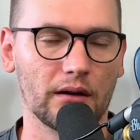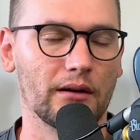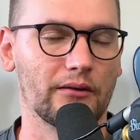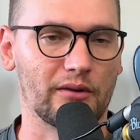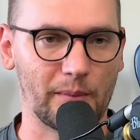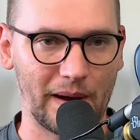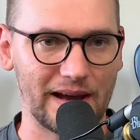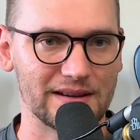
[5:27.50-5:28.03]

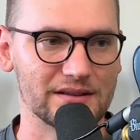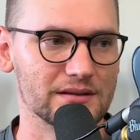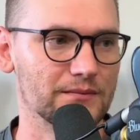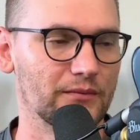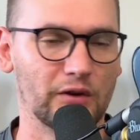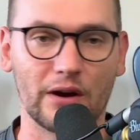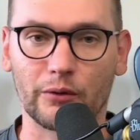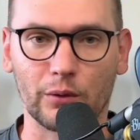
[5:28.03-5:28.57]
for bass.
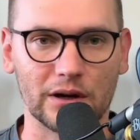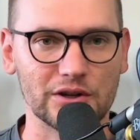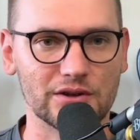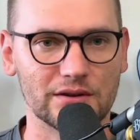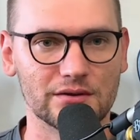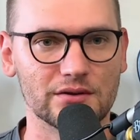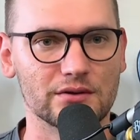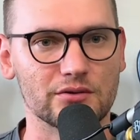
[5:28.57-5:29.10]
If you have
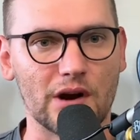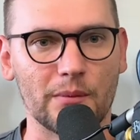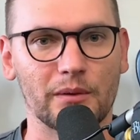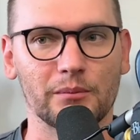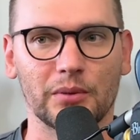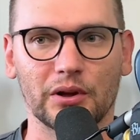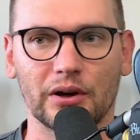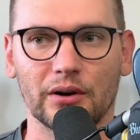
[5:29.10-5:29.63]
questions, drop them
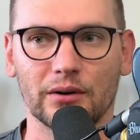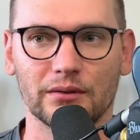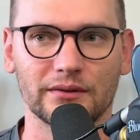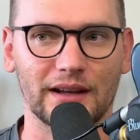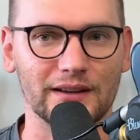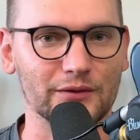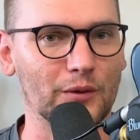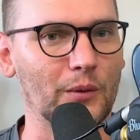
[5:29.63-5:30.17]
below.
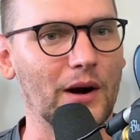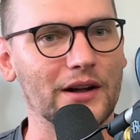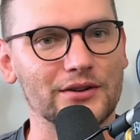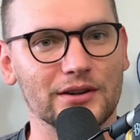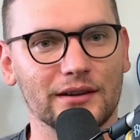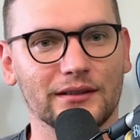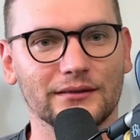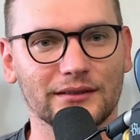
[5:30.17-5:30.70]
Thanks for
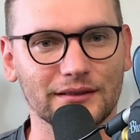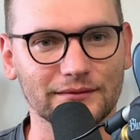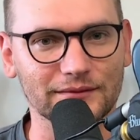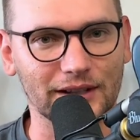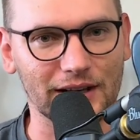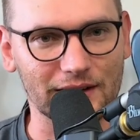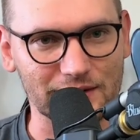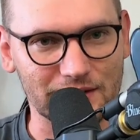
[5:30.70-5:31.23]
watching,
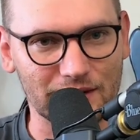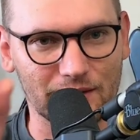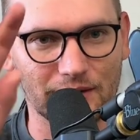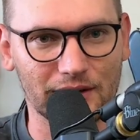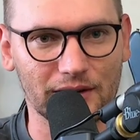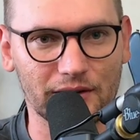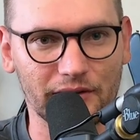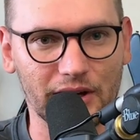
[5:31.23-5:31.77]
and I'll see you in
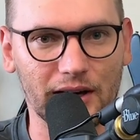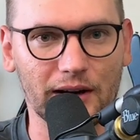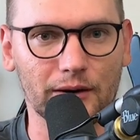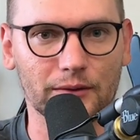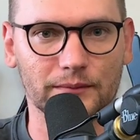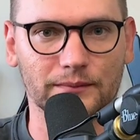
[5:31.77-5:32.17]
another video.